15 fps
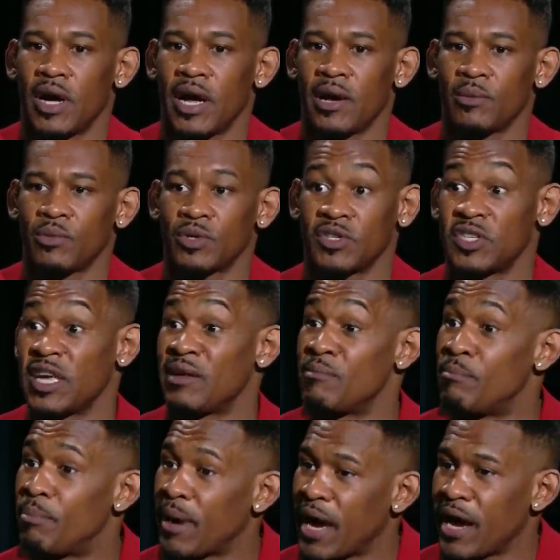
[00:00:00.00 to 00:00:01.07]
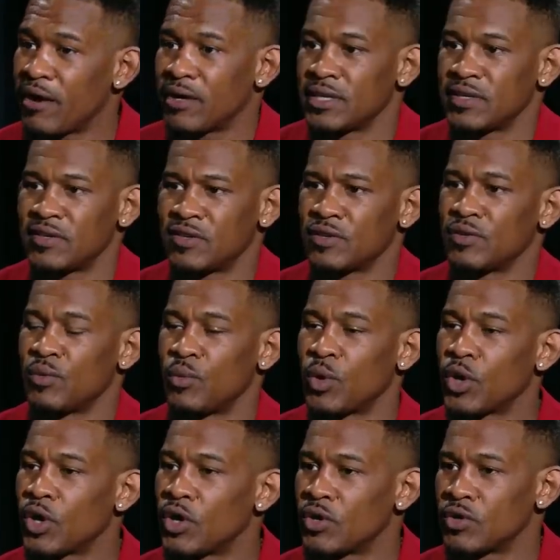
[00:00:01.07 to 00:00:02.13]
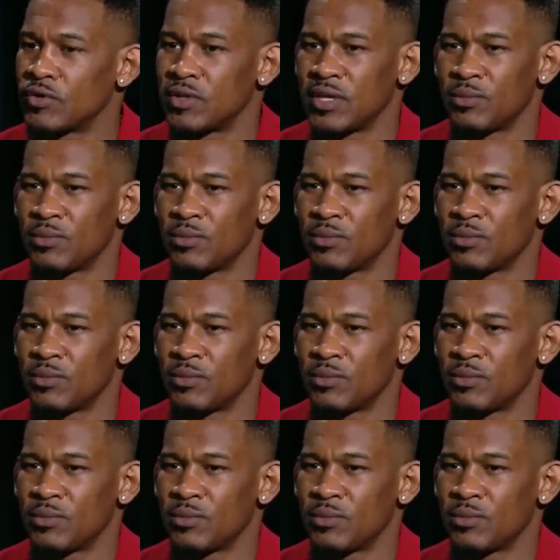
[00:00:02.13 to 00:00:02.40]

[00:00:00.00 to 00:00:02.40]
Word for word: I was embarrassed to the world,